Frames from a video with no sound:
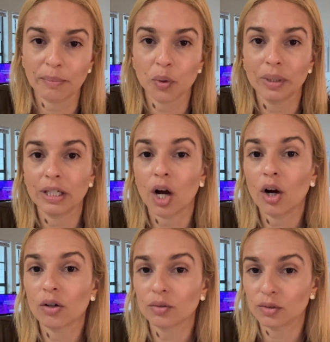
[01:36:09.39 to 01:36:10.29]
I'm doing
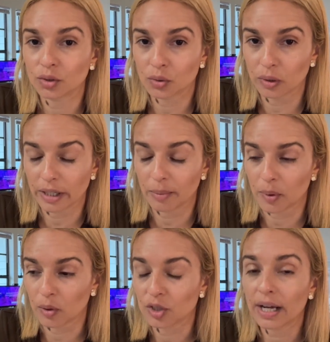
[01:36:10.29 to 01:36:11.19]
unschooling
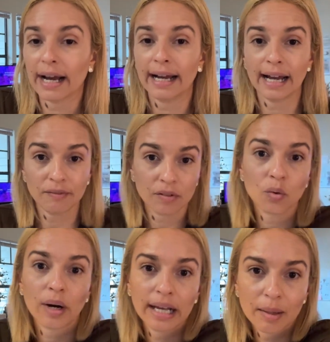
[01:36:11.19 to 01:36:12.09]
approach. I have
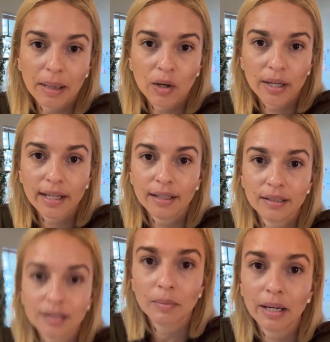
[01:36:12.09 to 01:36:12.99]
write about it.
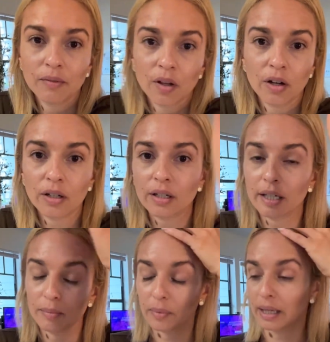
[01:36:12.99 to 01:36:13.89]
It's in my blog,
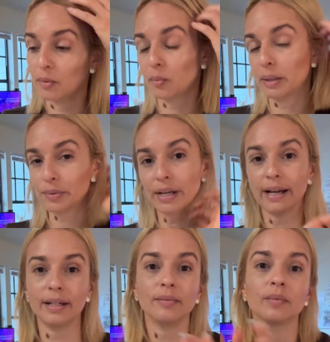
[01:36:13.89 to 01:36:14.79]
in my
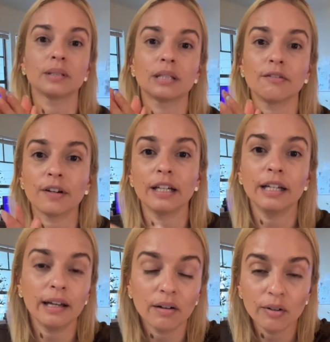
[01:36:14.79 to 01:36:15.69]
website,
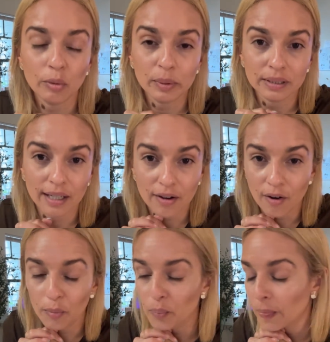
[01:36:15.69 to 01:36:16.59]

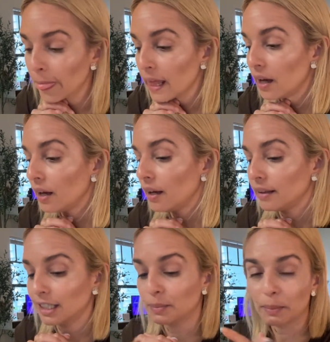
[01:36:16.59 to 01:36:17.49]
stephaniellopez.com.
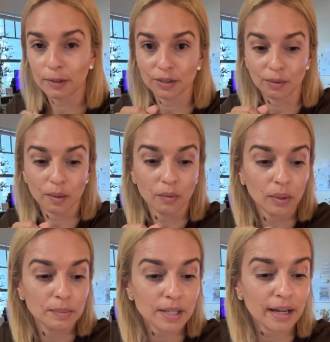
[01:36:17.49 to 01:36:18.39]
That's my personal
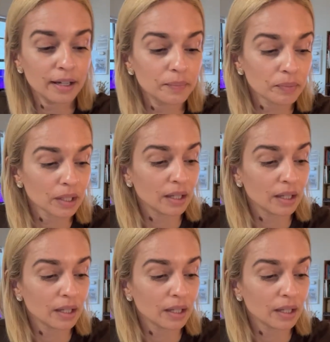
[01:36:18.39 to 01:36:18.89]
brand website.